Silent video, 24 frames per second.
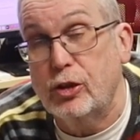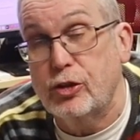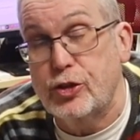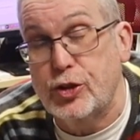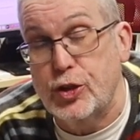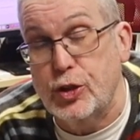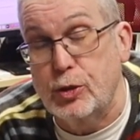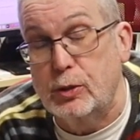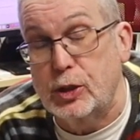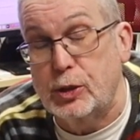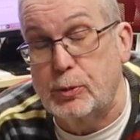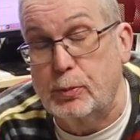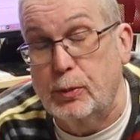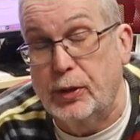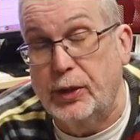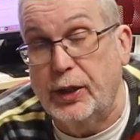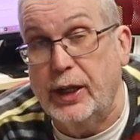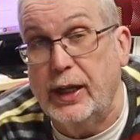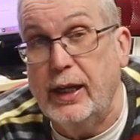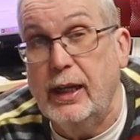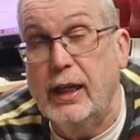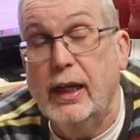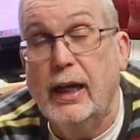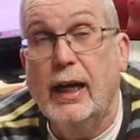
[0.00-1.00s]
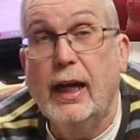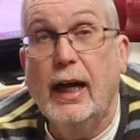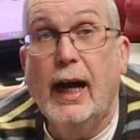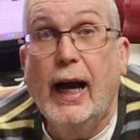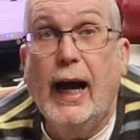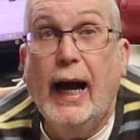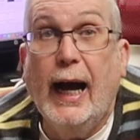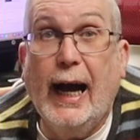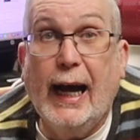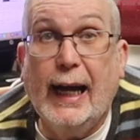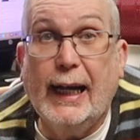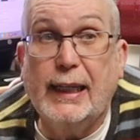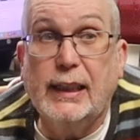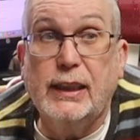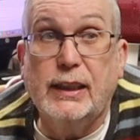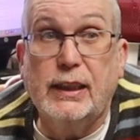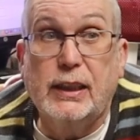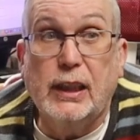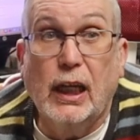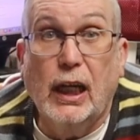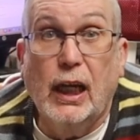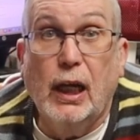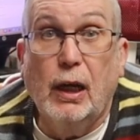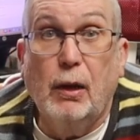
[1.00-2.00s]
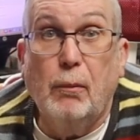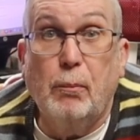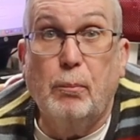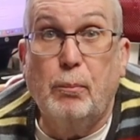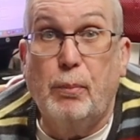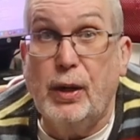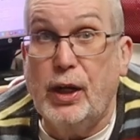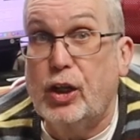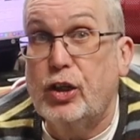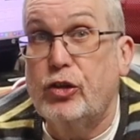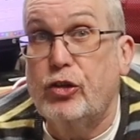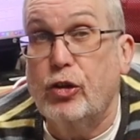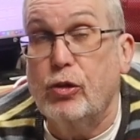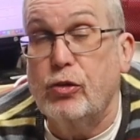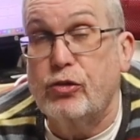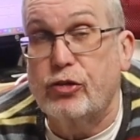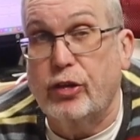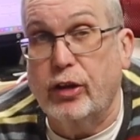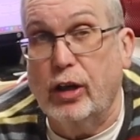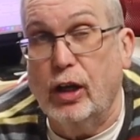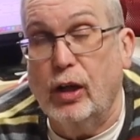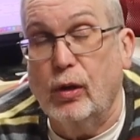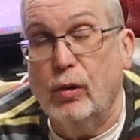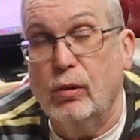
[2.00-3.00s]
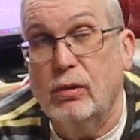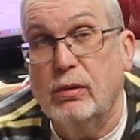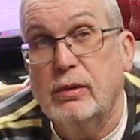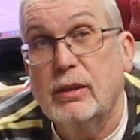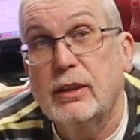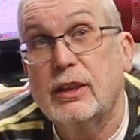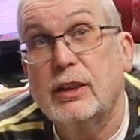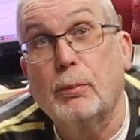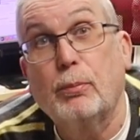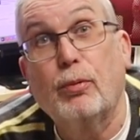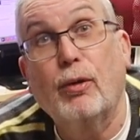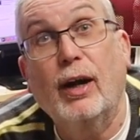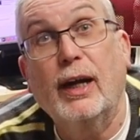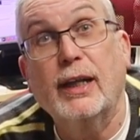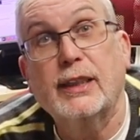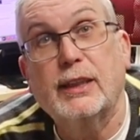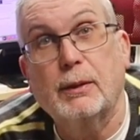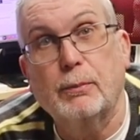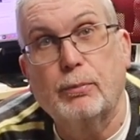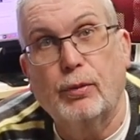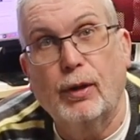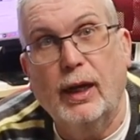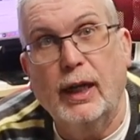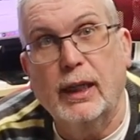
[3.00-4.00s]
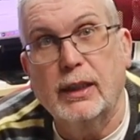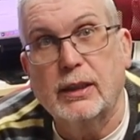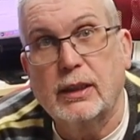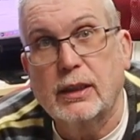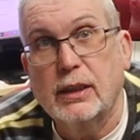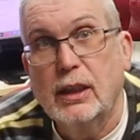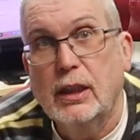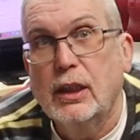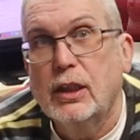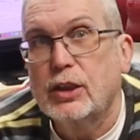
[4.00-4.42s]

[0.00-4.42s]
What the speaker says: too much money and be too slow. Surprise, surprise.